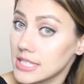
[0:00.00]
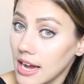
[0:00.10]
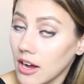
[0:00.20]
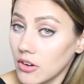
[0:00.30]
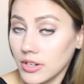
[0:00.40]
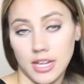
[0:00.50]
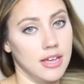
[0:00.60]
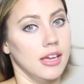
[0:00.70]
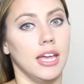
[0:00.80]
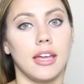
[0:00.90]
down,
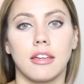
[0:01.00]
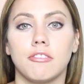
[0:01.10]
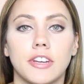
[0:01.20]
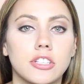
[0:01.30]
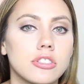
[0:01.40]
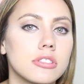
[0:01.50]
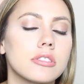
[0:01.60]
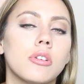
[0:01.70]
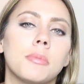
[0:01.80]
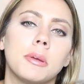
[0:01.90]
it can fix
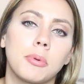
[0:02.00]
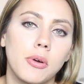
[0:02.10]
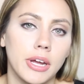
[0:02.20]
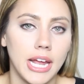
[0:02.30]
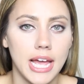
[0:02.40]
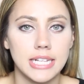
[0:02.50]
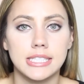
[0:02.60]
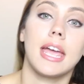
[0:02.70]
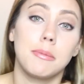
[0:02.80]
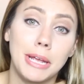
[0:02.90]
so many broken
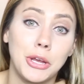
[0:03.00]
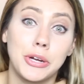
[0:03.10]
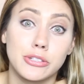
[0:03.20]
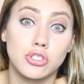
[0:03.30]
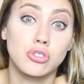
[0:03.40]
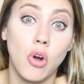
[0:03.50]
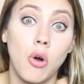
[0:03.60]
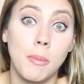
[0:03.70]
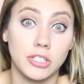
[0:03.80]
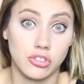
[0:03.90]
ends and make your hair
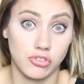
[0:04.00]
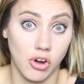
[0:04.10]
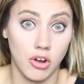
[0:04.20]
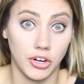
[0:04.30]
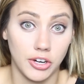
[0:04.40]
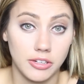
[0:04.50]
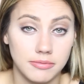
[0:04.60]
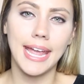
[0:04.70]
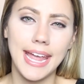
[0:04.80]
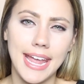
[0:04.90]
so much stronger.
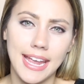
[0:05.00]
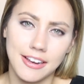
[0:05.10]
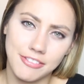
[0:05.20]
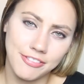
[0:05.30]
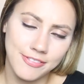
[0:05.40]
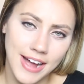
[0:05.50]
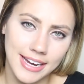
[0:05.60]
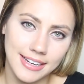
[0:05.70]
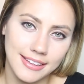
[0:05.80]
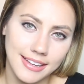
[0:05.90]
And
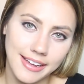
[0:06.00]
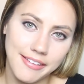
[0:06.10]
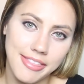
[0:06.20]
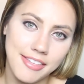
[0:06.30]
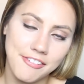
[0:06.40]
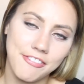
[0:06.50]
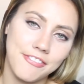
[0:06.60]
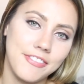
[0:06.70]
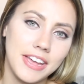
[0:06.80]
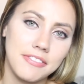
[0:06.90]
finally, the
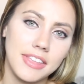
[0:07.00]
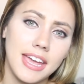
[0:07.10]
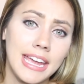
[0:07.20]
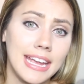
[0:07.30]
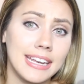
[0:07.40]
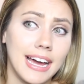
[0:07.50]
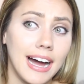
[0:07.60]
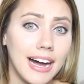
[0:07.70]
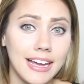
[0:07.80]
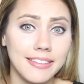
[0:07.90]
fifth and
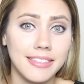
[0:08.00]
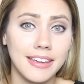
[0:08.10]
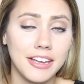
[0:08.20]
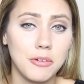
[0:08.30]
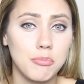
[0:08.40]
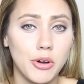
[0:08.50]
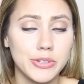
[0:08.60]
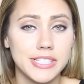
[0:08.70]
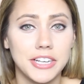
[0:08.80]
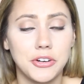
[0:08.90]
I think
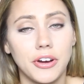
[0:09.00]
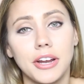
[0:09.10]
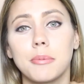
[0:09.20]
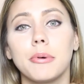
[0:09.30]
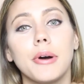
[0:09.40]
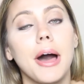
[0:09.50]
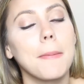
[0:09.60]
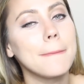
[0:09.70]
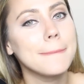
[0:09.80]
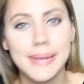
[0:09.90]
most incredible,
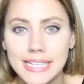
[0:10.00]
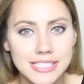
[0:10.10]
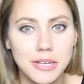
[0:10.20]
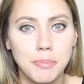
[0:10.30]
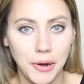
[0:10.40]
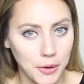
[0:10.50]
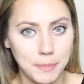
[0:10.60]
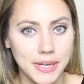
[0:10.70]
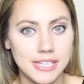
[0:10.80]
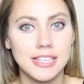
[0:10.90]
amazing
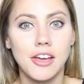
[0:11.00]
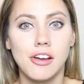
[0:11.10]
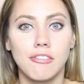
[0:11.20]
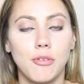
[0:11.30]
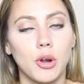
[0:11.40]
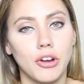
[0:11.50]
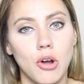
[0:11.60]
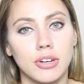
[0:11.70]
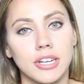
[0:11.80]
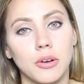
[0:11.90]
purpose for
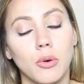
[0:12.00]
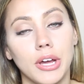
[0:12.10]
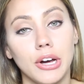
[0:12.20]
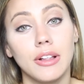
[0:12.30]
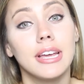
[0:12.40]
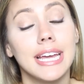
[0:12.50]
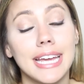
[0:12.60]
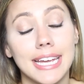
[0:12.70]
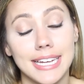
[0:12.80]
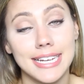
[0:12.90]
coconut oil
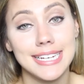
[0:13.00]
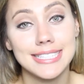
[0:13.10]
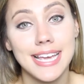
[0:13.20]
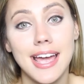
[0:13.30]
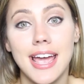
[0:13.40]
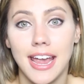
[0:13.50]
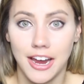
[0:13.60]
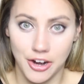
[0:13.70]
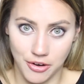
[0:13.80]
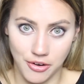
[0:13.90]
is
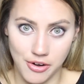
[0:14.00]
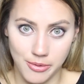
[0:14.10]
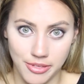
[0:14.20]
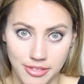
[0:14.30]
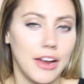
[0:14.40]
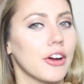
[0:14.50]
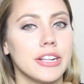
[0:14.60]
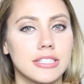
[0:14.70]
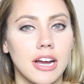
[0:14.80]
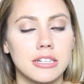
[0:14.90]
hair growth. I
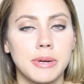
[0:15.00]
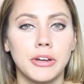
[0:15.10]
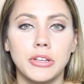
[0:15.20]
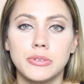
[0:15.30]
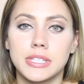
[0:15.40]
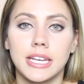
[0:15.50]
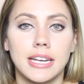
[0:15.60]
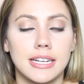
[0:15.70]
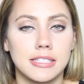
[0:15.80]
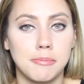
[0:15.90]
already talked about using
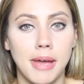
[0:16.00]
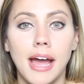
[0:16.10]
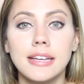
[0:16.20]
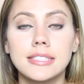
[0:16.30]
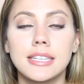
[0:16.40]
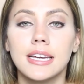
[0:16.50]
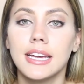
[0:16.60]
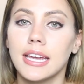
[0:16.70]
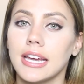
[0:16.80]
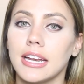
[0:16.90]
it as a mask.
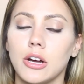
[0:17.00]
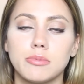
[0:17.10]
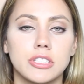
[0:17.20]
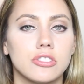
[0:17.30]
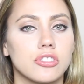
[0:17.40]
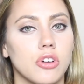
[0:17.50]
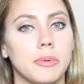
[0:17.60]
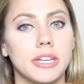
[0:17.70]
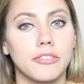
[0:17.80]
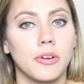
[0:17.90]
It helps in so
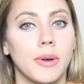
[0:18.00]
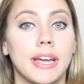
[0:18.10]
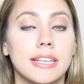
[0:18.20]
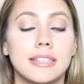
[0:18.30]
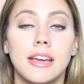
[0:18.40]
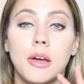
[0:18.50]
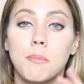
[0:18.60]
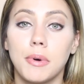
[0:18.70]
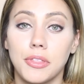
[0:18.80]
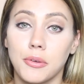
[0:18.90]
many different ways,
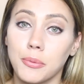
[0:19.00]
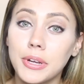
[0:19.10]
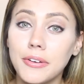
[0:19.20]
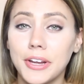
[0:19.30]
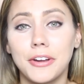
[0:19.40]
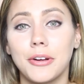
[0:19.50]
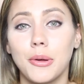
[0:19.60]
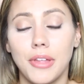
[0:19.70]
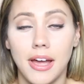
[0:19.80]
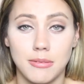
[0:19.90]
but the real hair
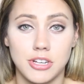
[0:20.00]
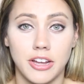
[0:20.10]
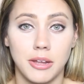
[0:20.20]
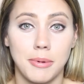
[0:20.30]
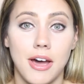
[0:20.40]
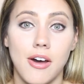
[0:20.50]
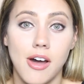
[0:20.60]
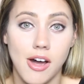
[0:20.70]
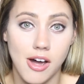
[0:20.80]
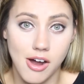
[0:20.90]
growth I'm talking
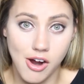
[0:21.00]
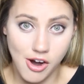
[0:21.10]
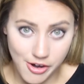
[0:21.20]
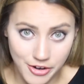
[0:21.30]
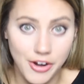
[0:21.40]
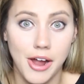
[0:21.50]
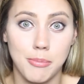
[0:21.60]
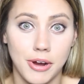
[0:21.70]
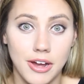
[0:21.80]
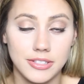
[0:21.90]
about are your
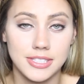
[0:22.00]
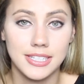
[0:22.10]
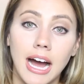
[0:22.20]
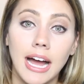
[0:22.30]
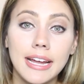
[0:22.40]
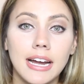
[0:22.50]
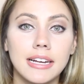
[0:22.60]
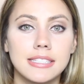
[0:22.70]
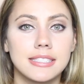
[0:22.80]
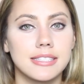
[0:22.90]
eyebrows. I
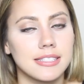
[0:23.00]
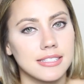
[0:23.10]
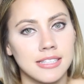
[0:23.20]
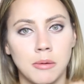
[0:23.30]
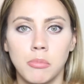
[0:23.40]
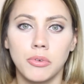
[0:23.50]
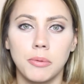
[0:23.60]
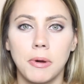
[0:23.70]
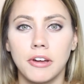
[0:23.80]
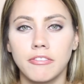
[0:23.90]
kind of stumbled
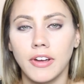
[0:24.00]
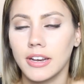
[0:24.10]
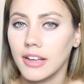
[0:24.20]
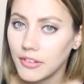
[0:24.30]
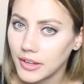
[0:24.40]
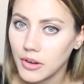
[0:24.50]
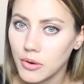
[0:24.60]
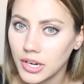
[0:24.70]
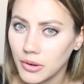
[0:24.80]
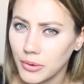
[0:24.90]
upon finding out that
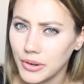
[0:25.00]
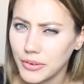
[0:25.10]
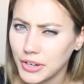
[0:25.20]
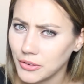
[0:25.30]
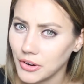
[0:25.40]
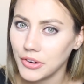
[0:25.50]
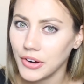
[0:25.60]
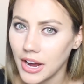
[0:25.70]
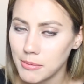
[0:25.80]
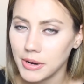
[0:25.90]
coconut oil can grow
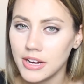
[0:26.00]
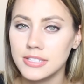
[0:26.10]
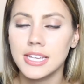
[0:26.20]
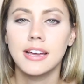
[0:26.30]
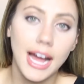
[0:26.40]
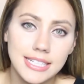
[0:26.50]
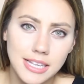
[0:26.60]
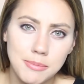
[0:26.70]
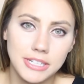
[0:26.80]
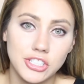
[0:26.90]
your eyebrows. As
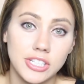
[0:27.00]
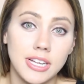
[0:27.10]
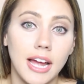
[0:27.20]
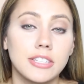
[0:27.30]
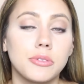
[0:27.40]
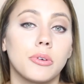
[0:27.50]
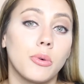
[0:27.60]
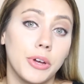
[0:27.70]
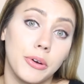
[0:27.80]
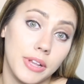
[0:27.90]
I mentioned, I do the
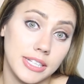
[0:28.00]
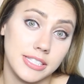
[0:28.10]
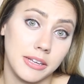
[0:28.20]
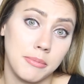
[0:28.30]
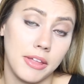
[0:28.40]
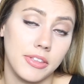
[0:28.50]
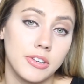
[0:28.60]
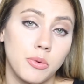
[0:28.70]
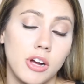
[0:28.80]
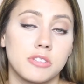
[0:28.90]
oil cleansing
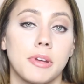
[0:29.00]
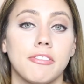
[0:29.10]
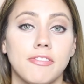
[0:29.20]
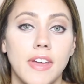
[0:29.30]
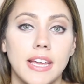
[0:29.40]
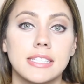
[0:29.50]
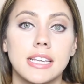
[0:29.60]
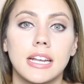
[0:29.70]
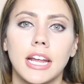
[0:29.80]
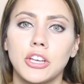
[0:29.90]
method to wash my
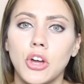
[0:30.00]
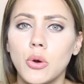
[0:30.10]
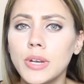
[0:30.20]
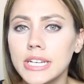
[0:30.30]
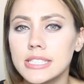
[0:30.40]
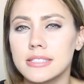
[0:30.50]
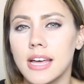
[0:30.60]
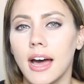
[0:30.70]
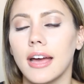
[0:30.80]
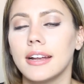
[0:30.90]
face, and I noticed
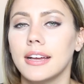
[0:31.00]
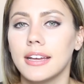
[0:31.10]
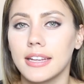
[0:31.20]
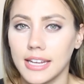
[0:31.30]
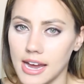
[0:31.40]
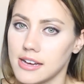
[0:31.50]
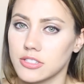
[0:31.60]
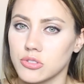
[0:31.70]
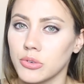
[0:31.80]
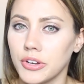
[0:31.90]
that
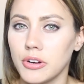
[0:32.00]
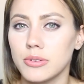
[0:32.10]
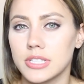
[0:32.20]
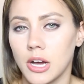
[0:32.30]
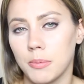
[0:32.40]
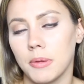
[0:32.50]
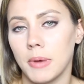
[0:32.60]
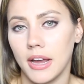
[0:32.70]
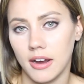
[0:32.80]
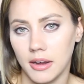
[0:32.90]
castor oil was helping
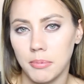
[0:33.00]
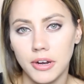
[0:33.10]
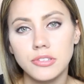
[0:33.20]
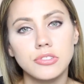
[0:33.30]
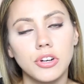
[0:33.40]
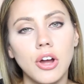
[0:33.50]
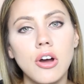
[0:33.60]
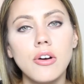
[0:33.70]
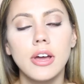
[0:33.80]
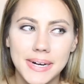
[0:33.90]
my eyebrows
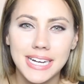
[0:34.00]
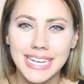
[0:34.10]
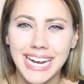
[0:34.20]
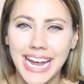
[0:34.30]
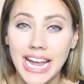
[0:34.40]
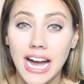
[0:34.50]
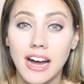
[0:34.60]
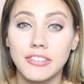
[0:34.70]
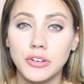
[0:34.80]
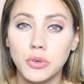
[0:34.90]
grow, but I
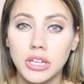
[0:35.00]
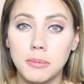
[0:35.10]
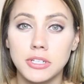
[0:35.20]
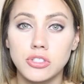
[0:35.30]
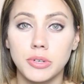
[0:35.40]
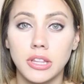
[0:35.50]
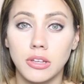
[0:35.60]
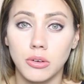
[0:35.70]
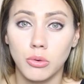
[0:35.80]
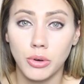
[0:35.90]
haven't really been doing
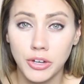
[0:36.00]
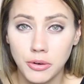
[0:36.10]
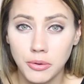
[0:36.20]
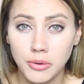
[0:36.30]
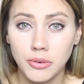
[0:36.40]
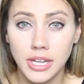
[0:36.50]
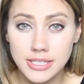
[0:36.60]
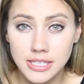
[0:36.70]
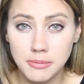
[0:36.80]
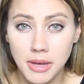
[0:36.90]
the oil
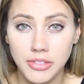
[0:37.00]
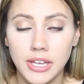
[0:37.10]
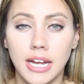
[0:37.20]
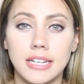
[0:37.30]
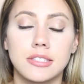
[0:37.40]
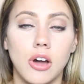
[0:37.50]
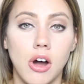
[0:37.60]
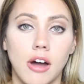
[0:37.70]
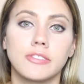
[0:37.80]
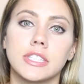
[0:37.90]
cleansing method as
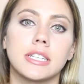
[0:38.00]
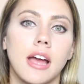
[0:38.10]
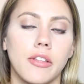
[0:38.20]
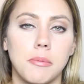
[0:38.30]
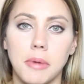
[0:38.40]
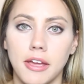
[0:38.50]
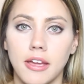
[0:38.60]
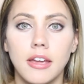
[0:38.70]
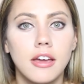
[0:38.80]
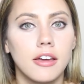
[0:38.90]
often now that my